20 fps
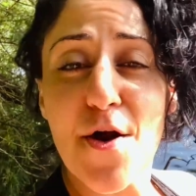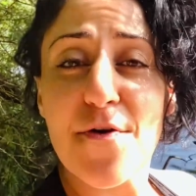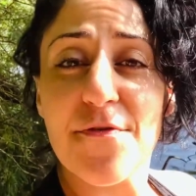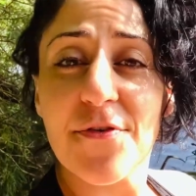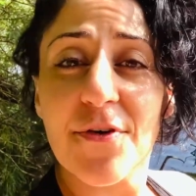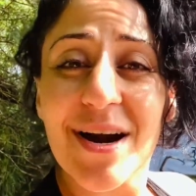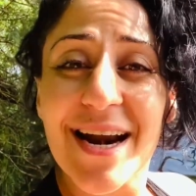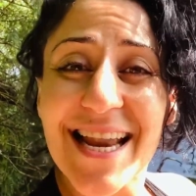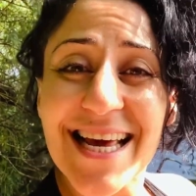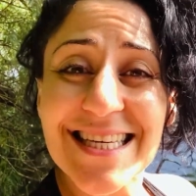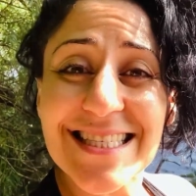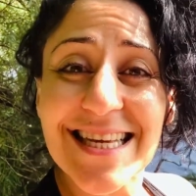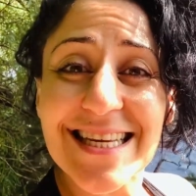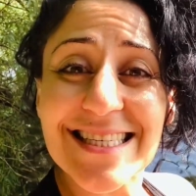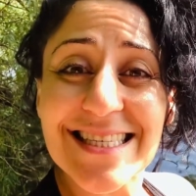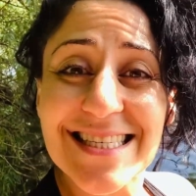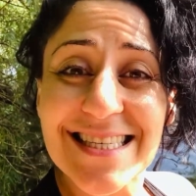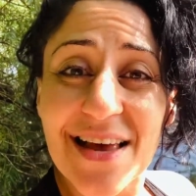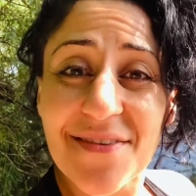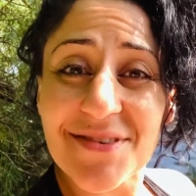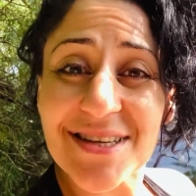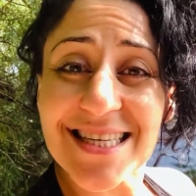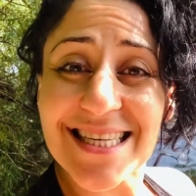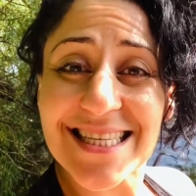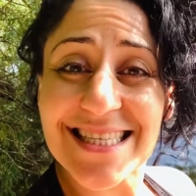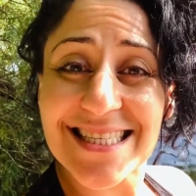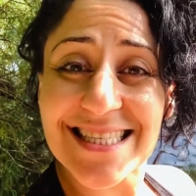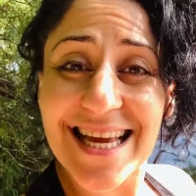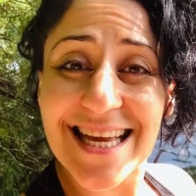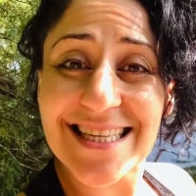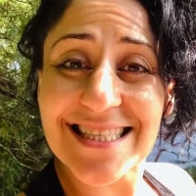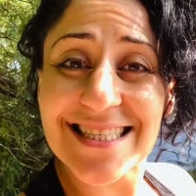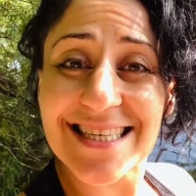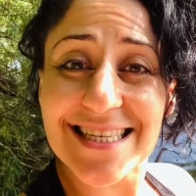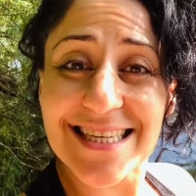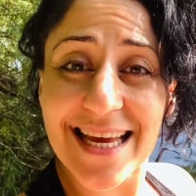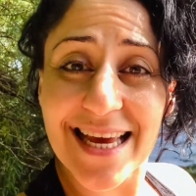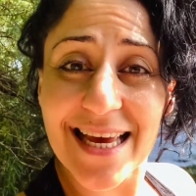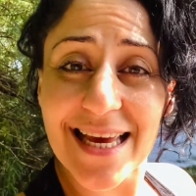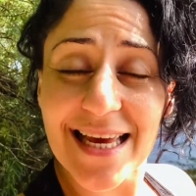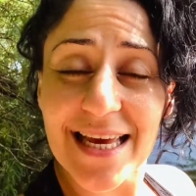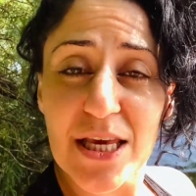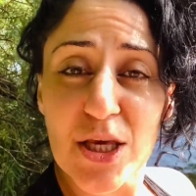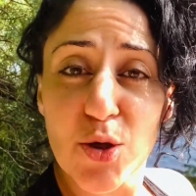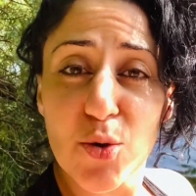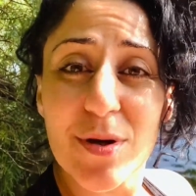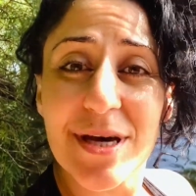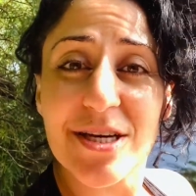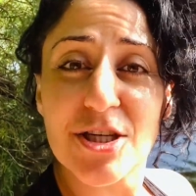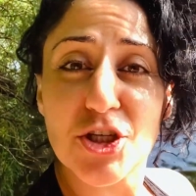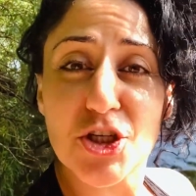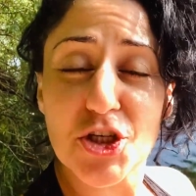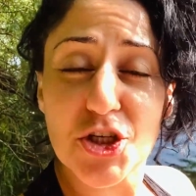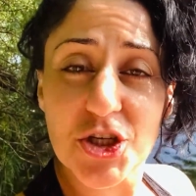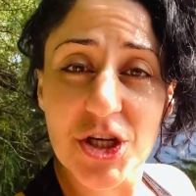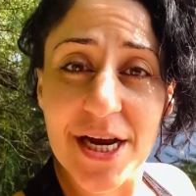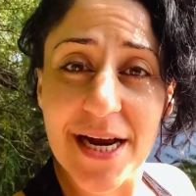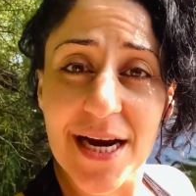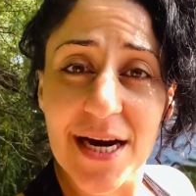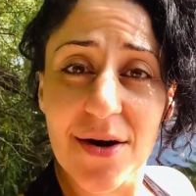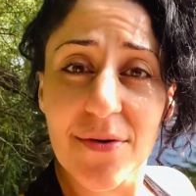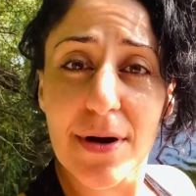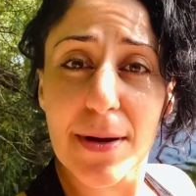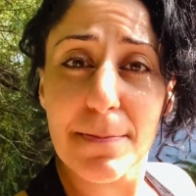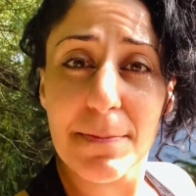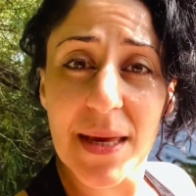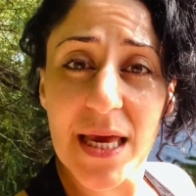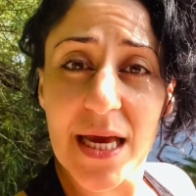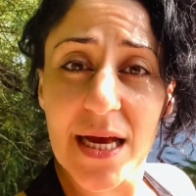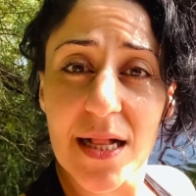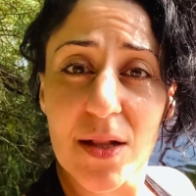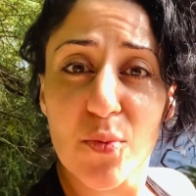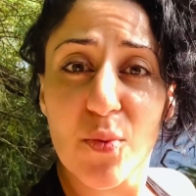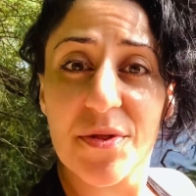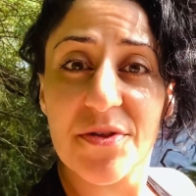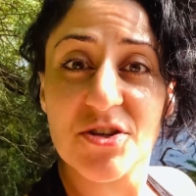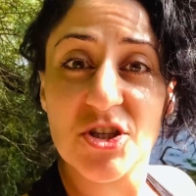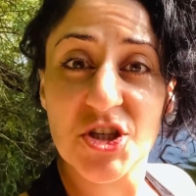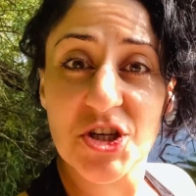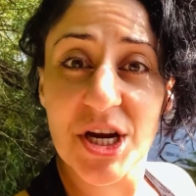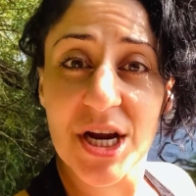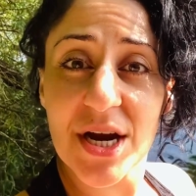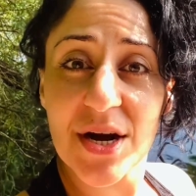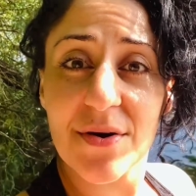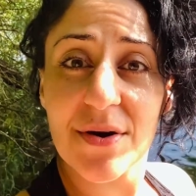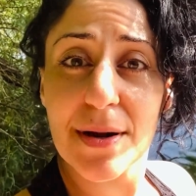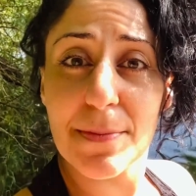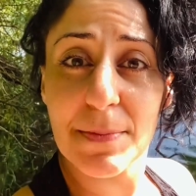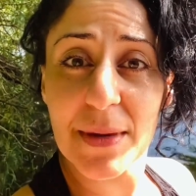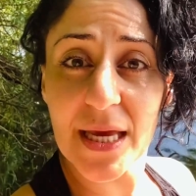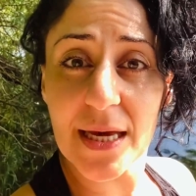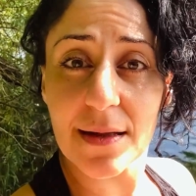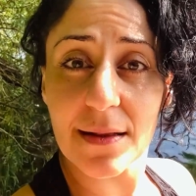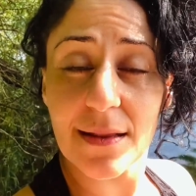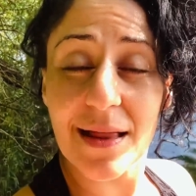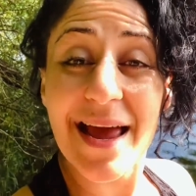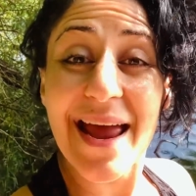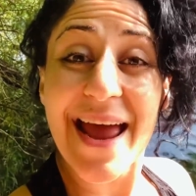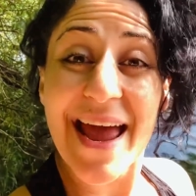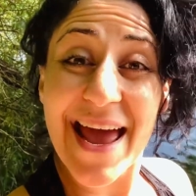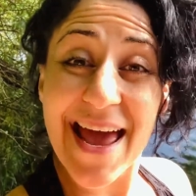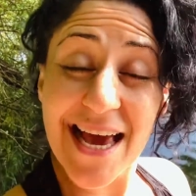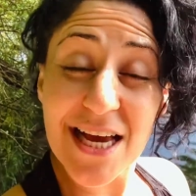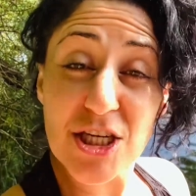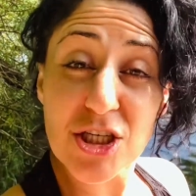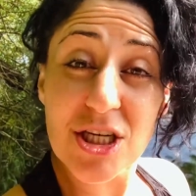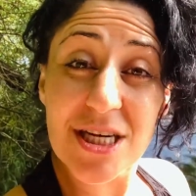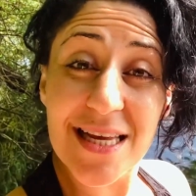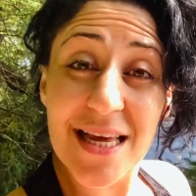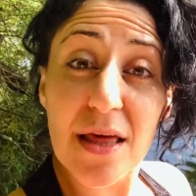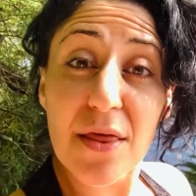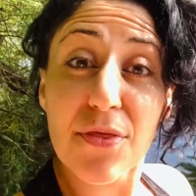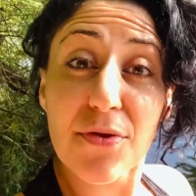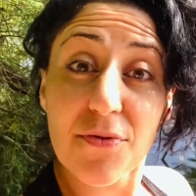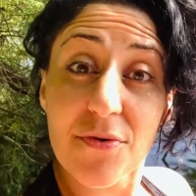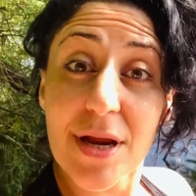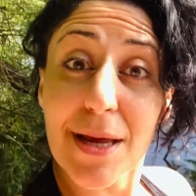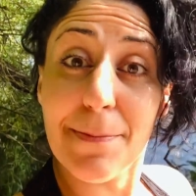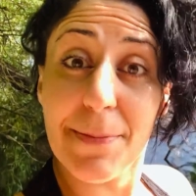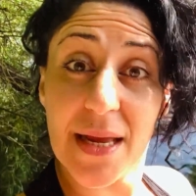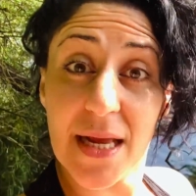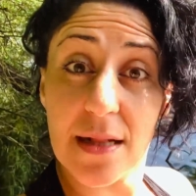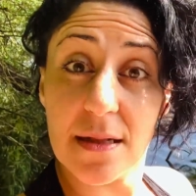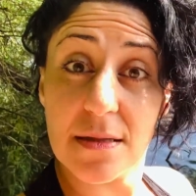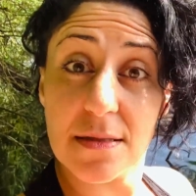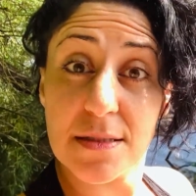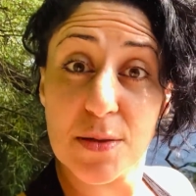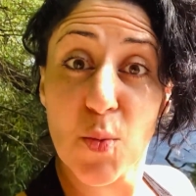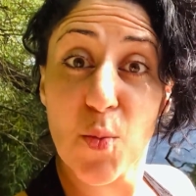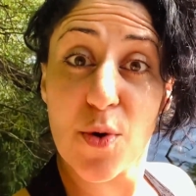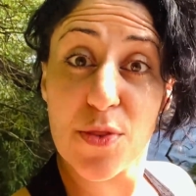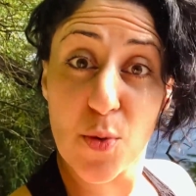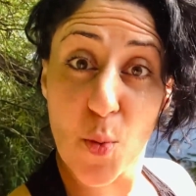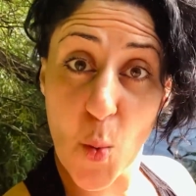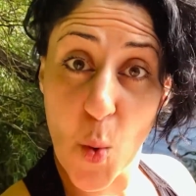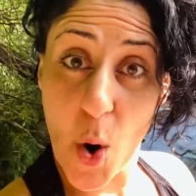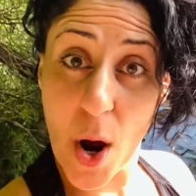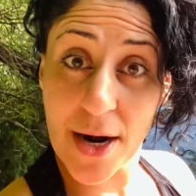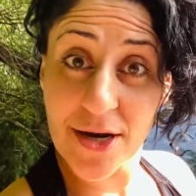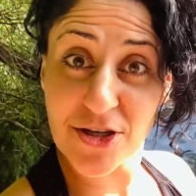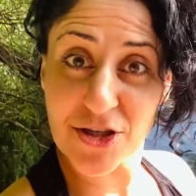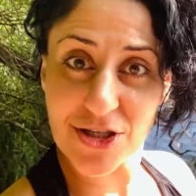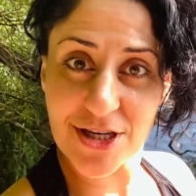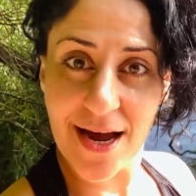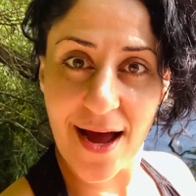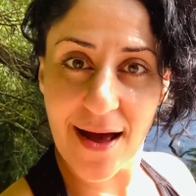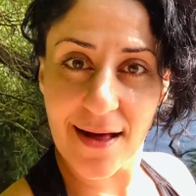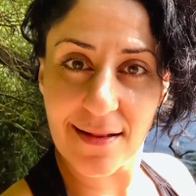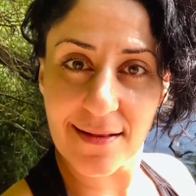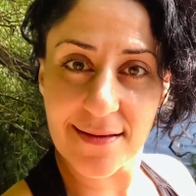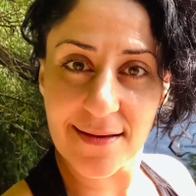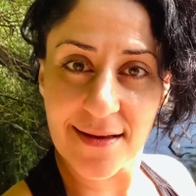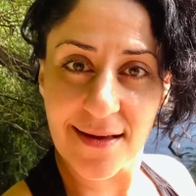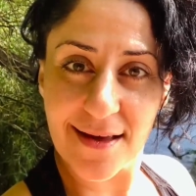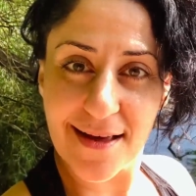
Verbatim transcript: For less than 70 cents a day, you can share a meal with Share a Meal. Actually, three meals with one child.